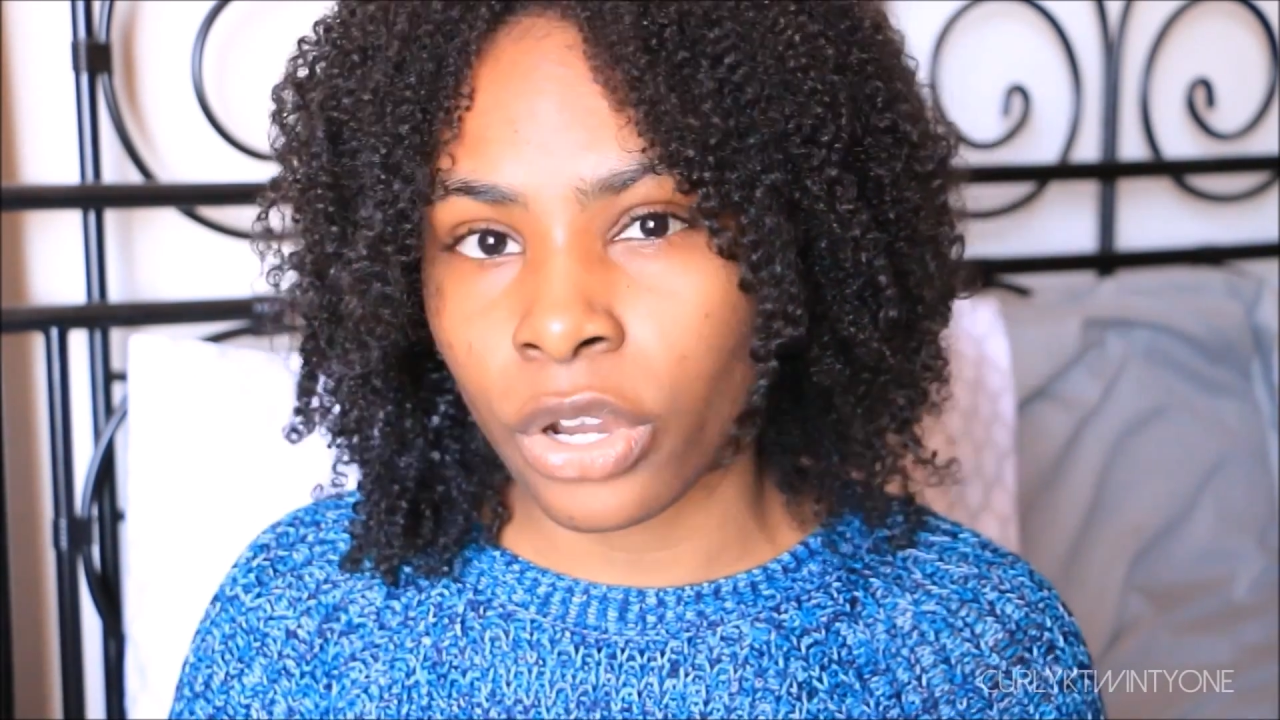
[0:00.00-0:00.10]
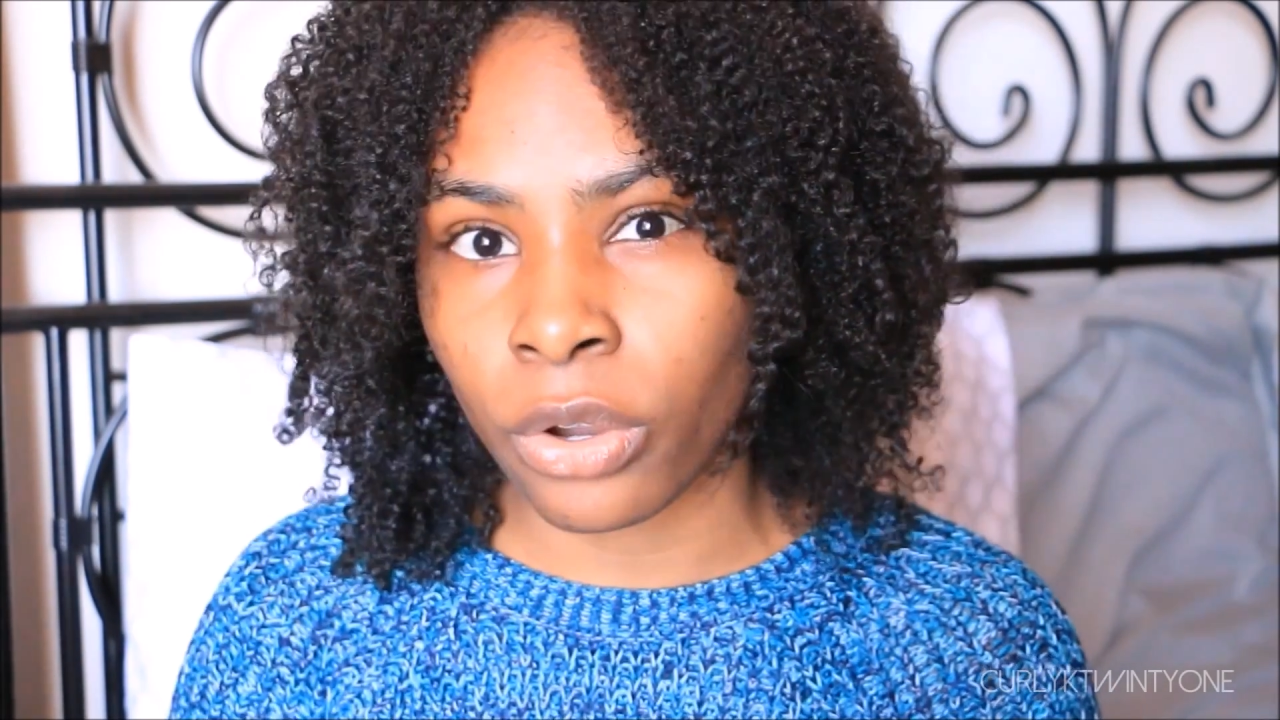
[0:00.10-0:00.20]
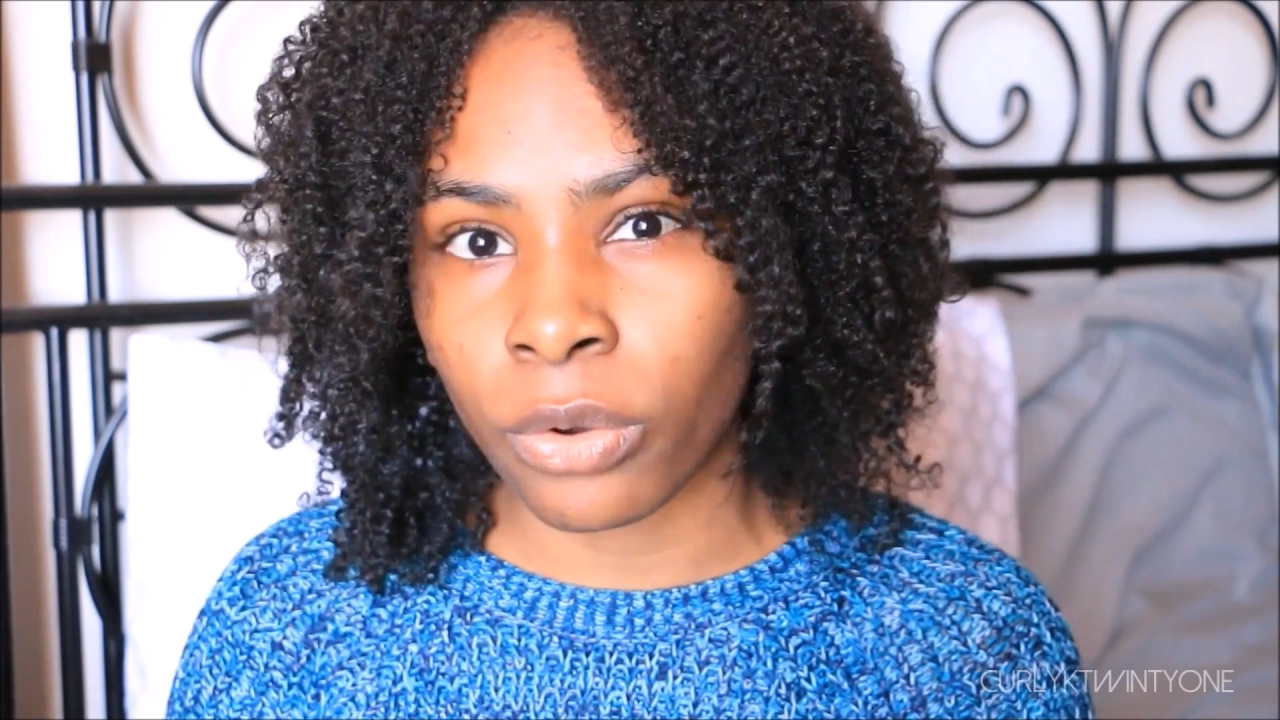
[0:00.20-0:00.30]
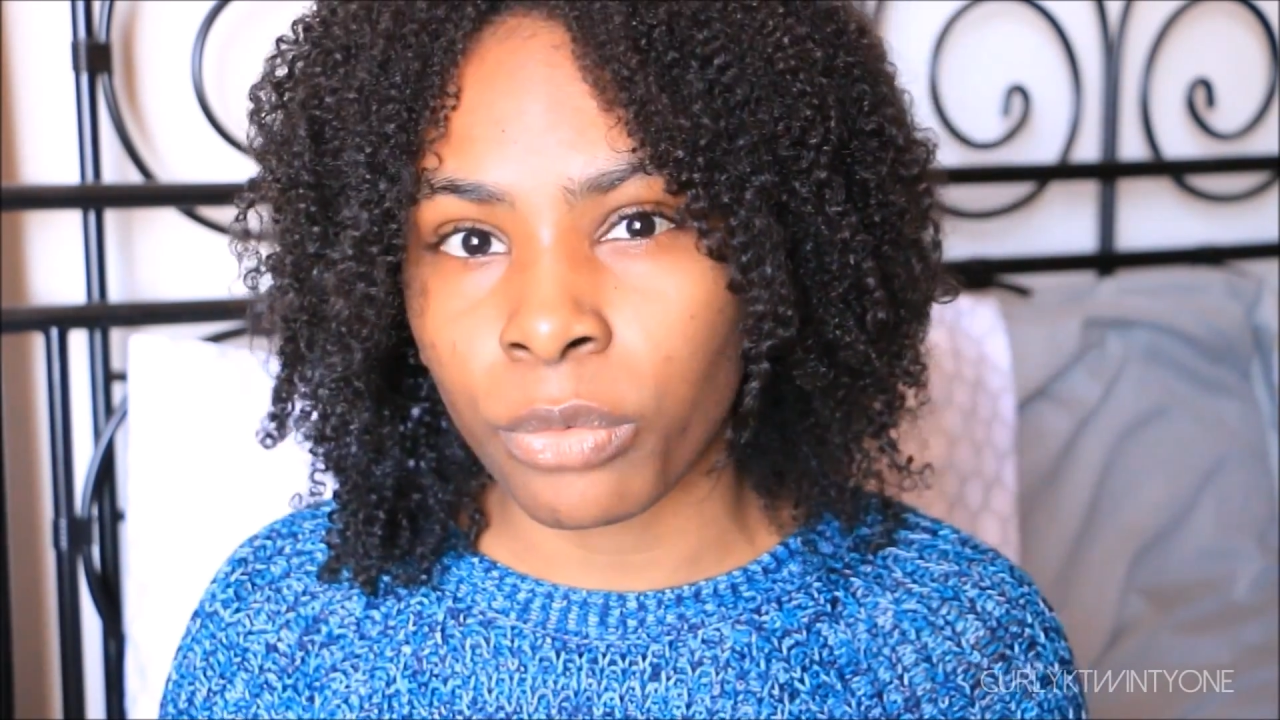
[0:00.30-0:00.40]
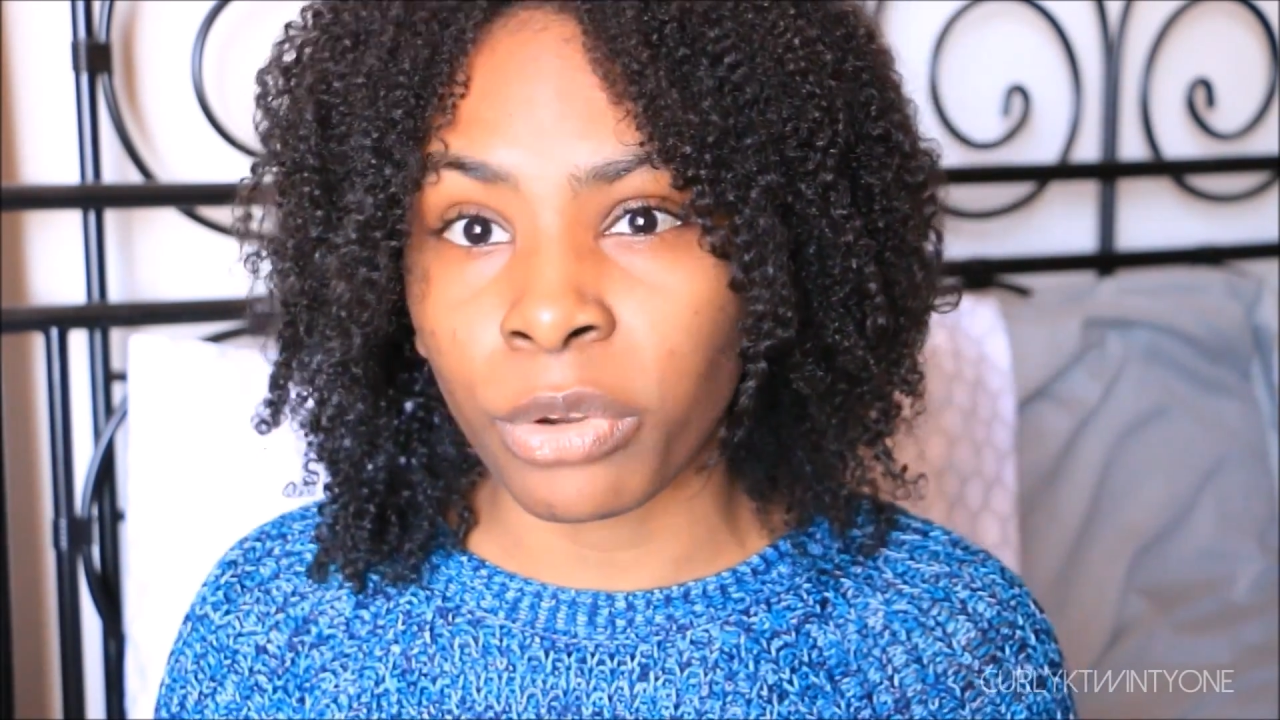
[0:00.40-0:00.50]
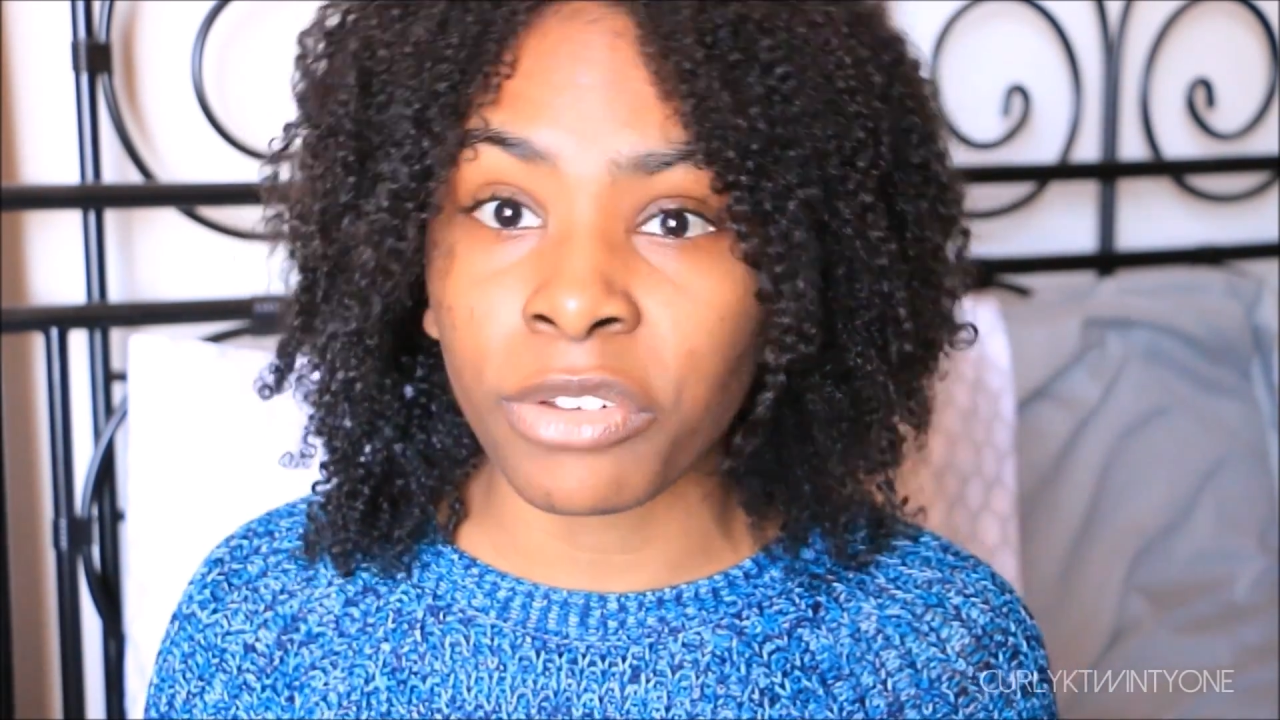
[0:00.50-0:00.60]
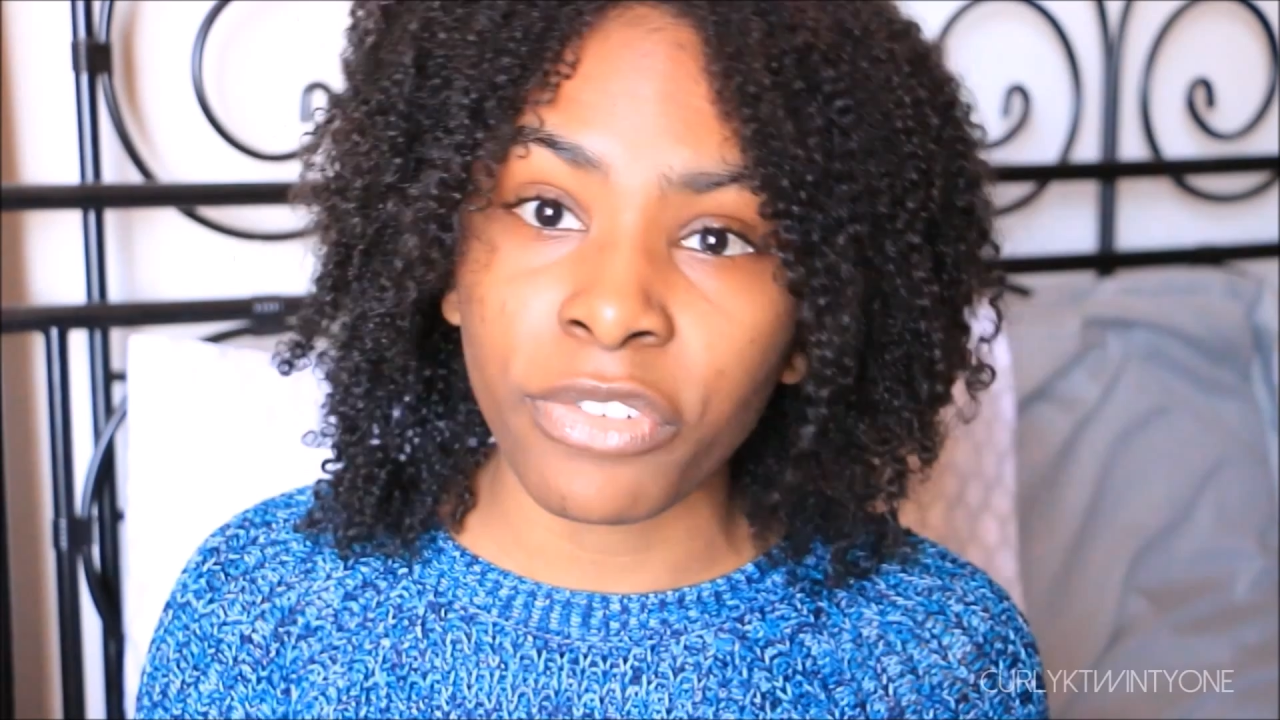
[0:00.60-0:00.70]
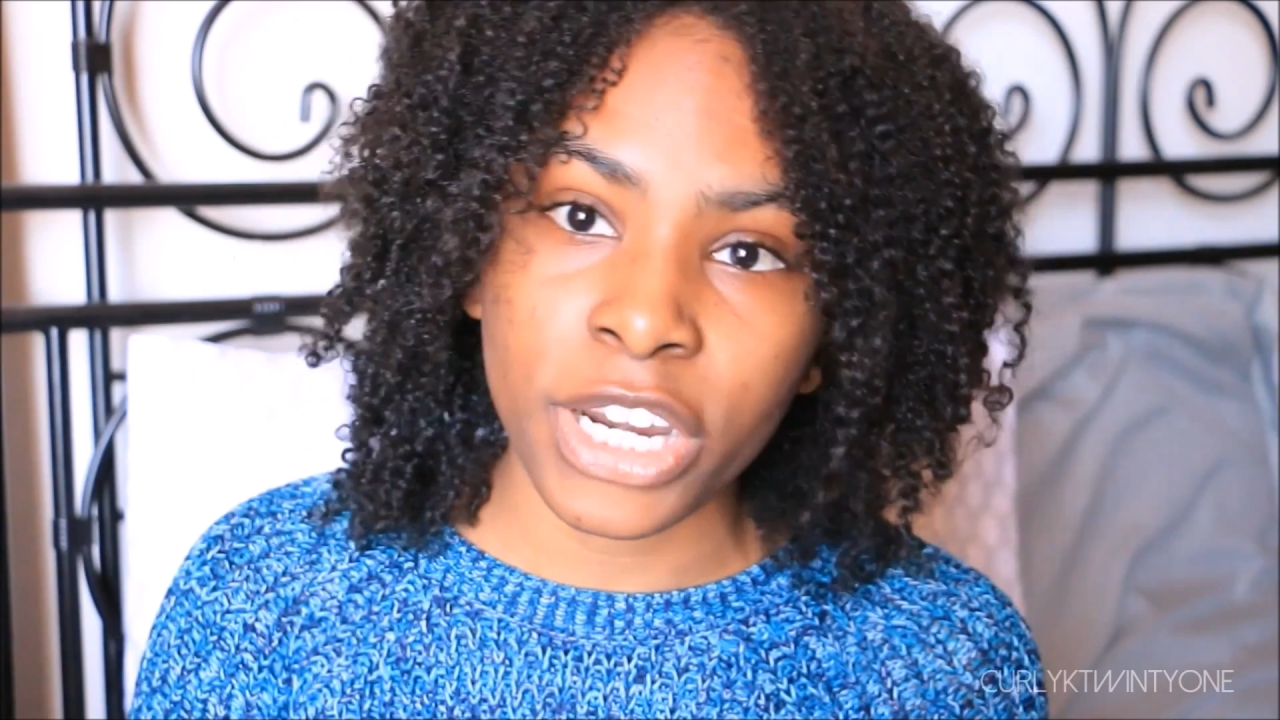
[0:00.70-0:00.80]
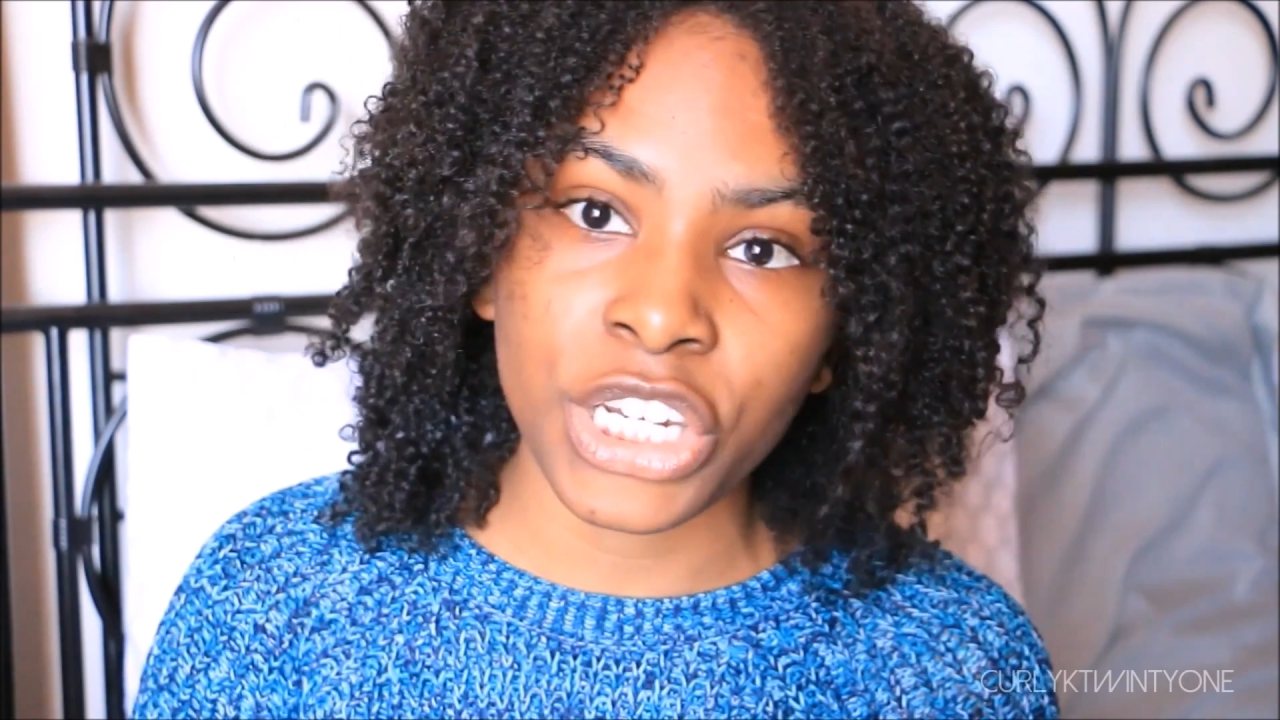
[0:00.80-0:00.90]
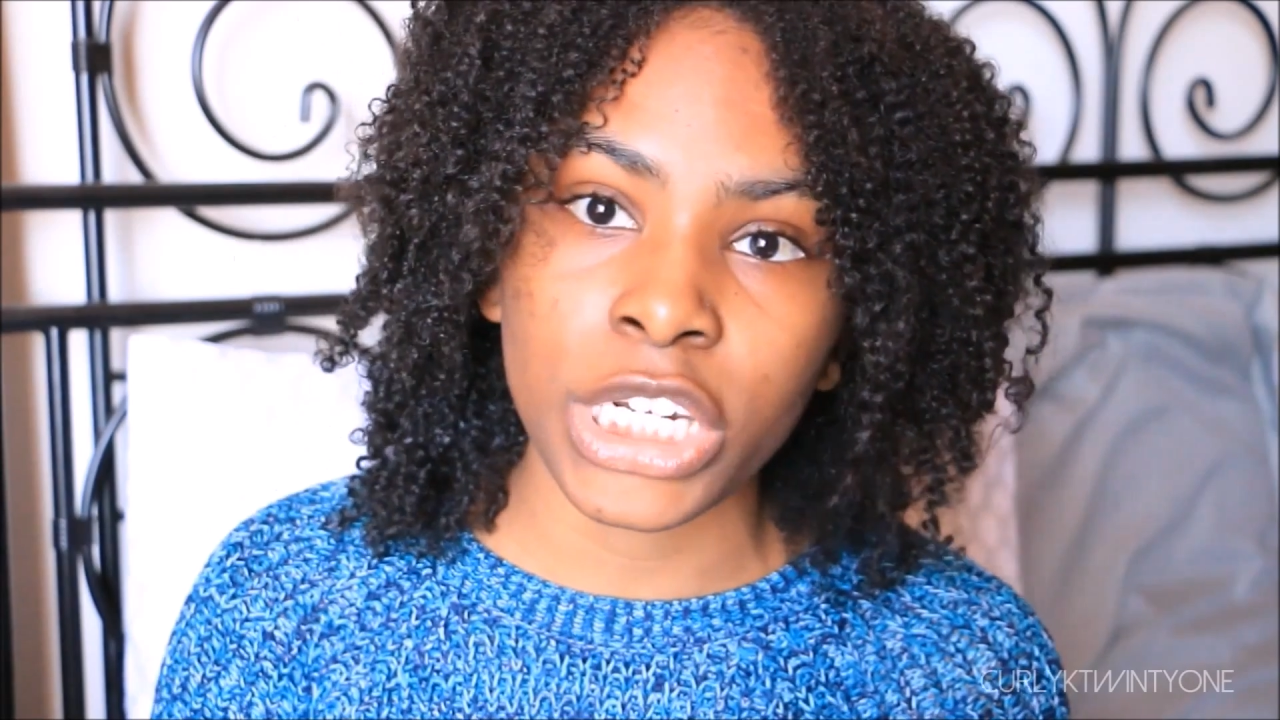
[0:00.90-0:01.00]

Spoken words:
don't refresh